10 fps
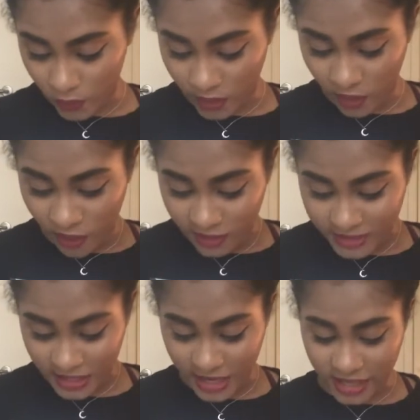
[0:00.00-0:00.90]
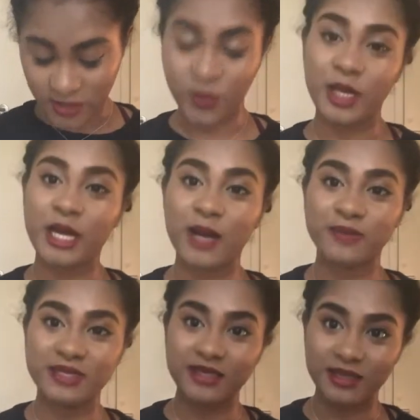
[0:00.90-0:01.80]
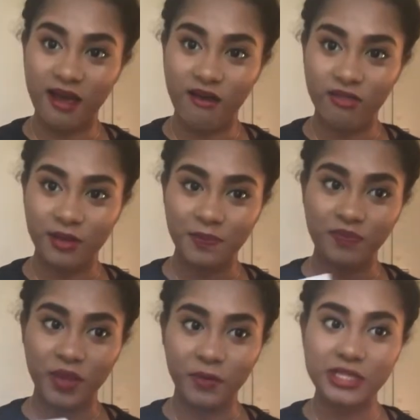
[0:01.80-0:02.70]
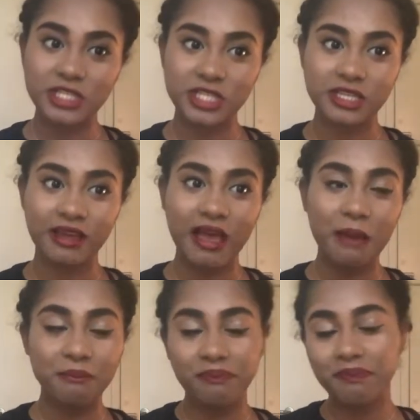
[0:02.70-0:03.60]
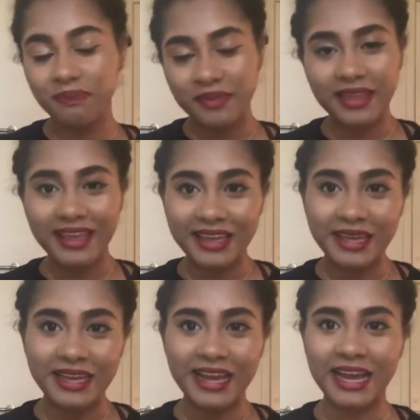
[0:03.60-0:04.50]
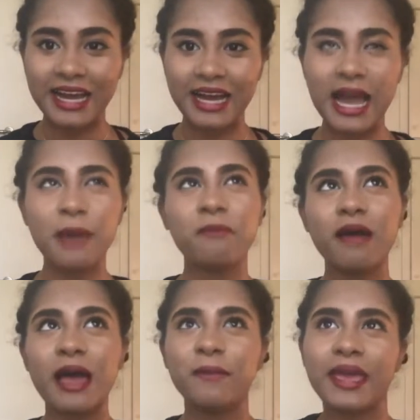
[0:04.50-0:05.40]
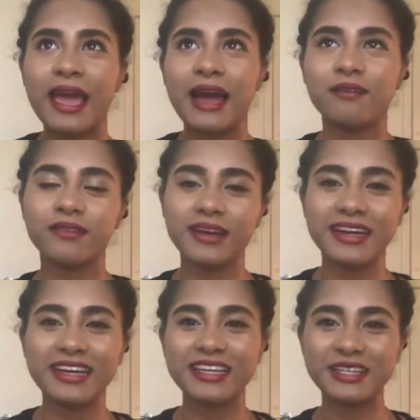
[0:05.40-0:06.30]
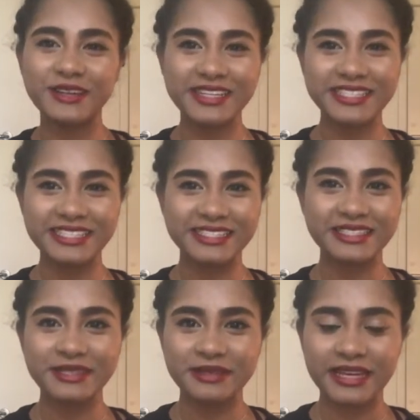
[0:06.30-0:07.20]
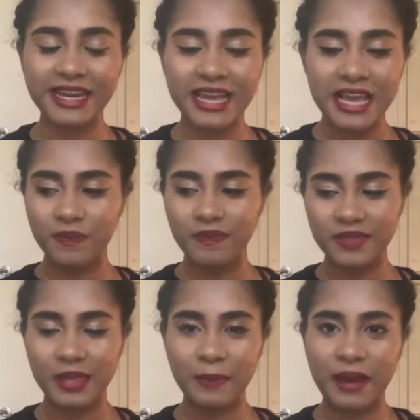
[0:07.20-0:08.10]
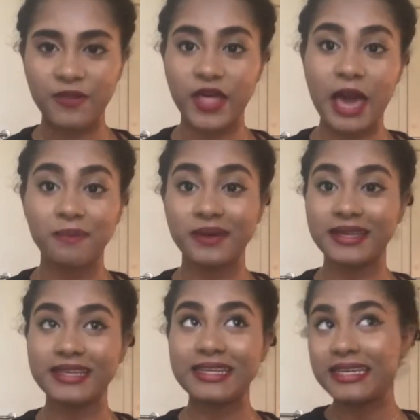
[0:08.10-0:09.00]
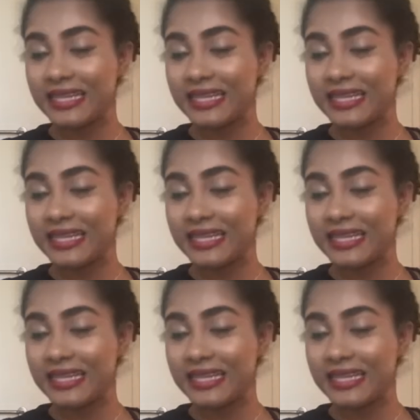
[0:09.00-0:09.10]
we're all teenagers when it comes to love, which I may have agreed to disagree thing about that, but